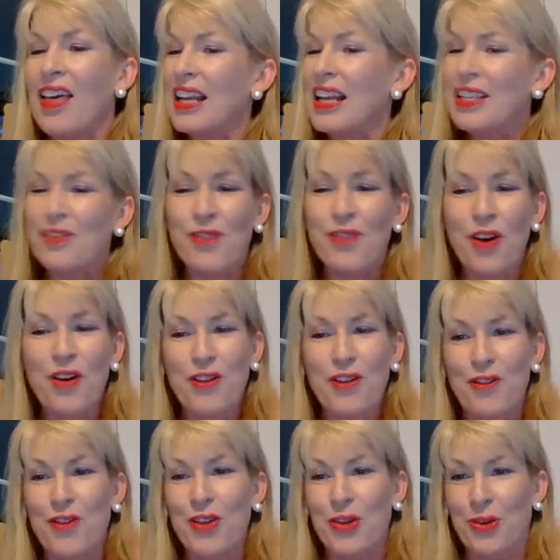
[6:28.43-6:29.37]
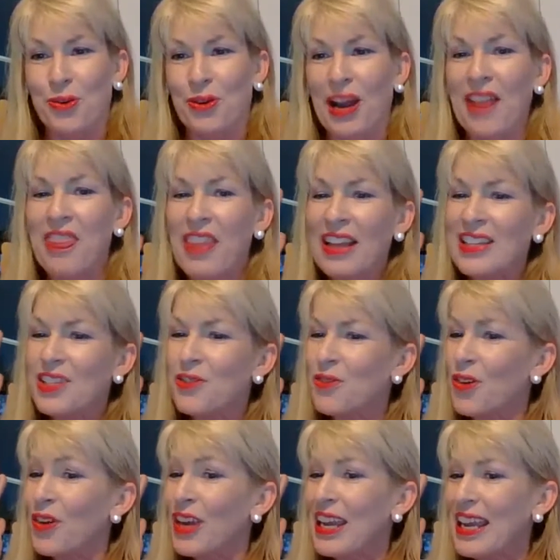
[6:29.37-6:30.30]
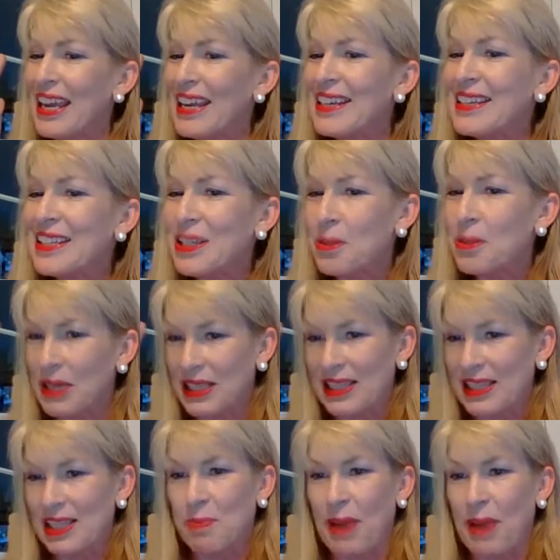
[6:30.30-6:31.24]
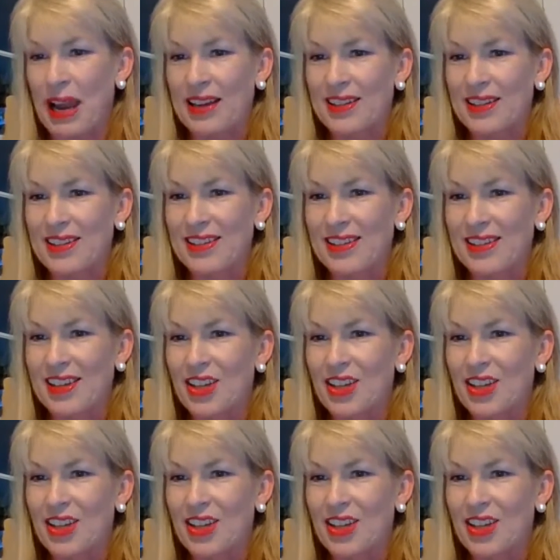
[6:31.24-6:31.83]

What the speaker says: It's very few, and that's a very intimate space.